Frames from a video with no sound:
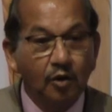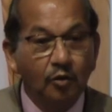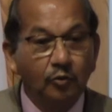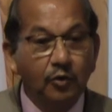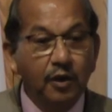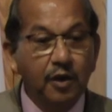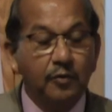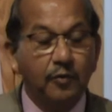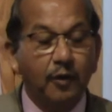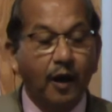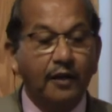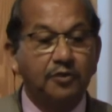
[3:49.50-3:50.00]

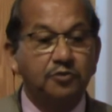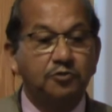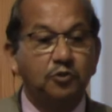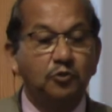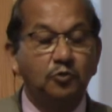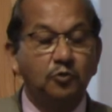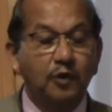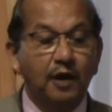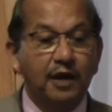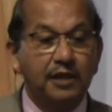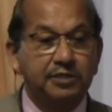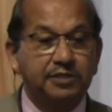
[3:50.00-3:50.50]
We want to
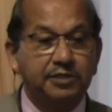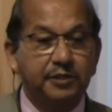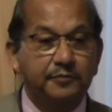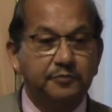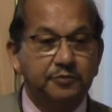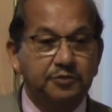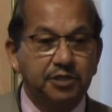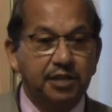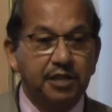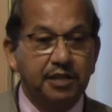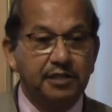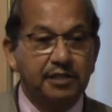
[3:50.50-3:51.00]

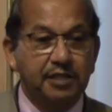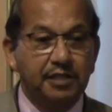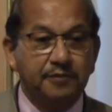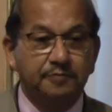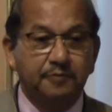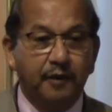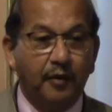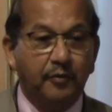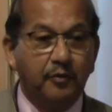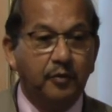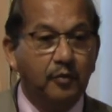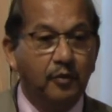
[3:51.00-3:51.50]
worship Jesus,
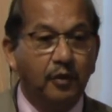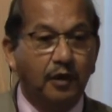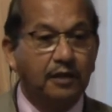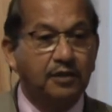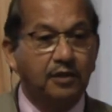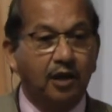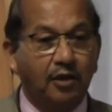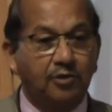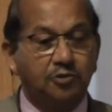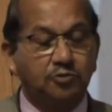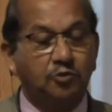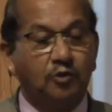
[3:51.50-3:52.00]
but we will
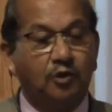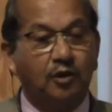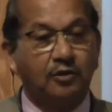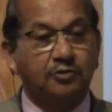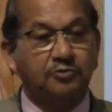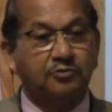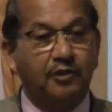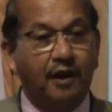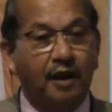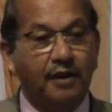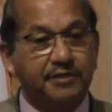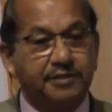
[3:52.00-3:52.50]
not
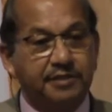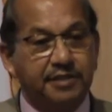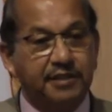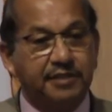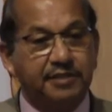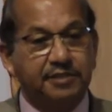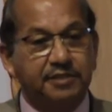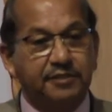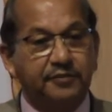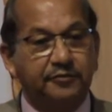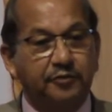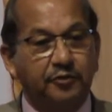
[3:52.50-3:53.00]
talk to our
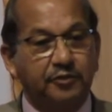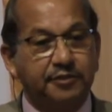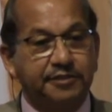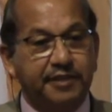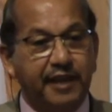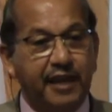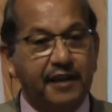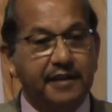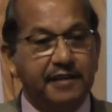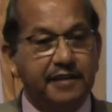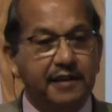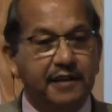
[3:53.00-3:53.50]
sister for
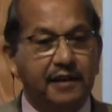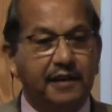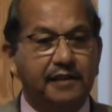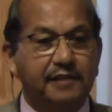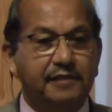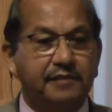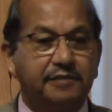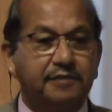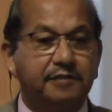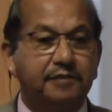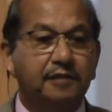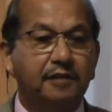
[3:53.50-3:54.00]
10
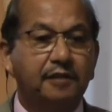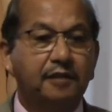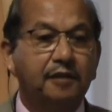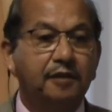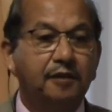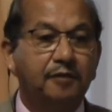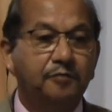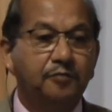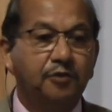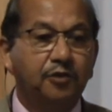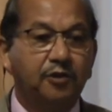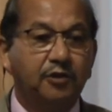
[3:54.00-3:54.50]
years
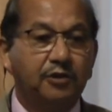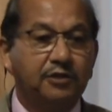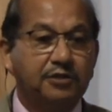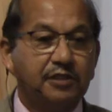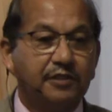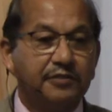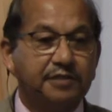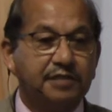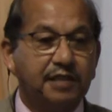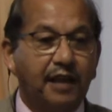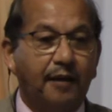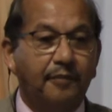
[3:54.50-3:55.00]
because
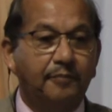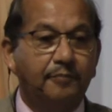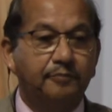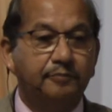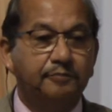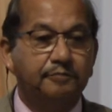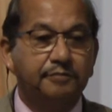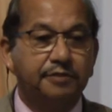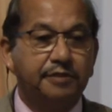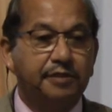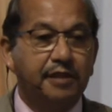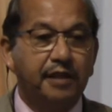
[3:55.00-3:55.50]
of
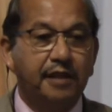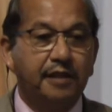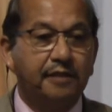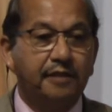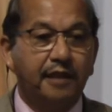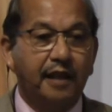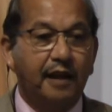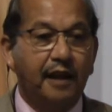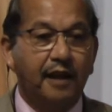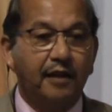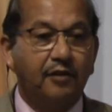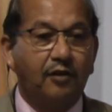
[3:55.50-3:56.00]
something
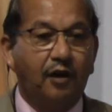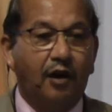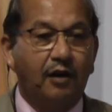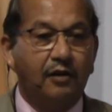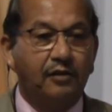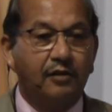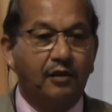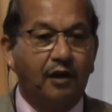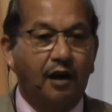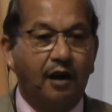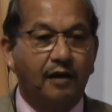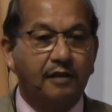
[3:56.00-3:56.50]
that had
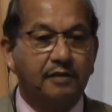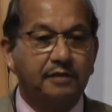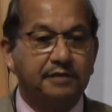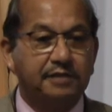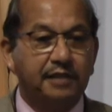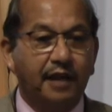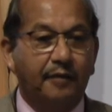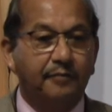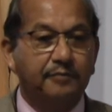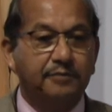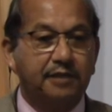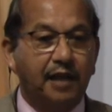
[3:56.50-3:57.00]
gone wrong
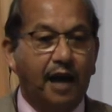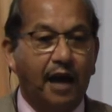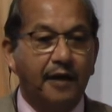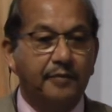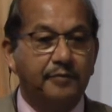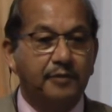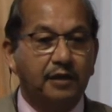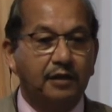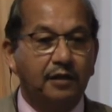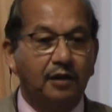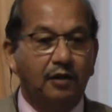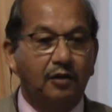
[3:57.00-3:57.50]
some
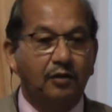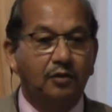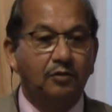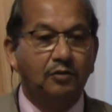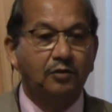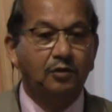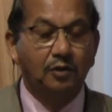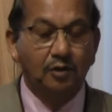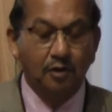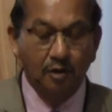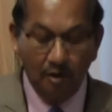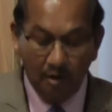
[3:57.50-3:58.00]
time ago,
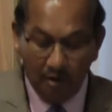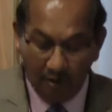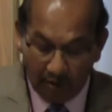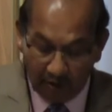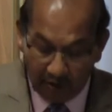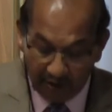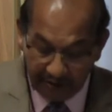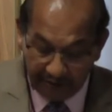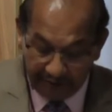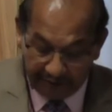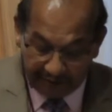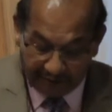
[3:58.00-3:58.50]

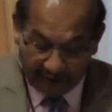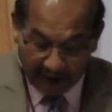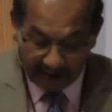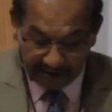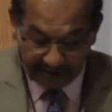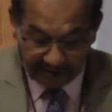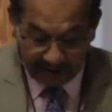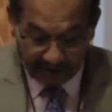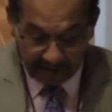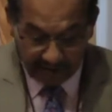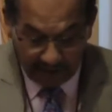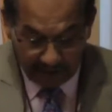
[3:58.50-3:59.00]
or the
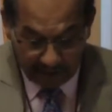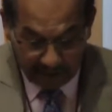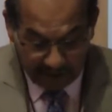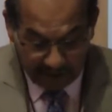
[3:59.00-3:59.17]
fight that we